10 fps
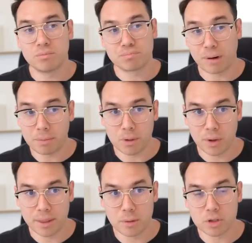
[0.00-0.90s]
probably
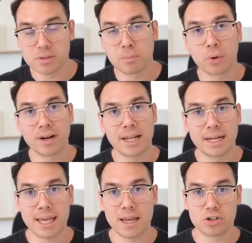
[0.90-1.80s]
one of the most important
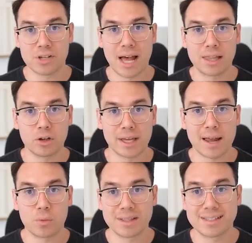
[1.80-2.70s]
indicators I look
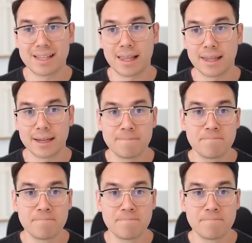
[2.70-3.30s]
at when selling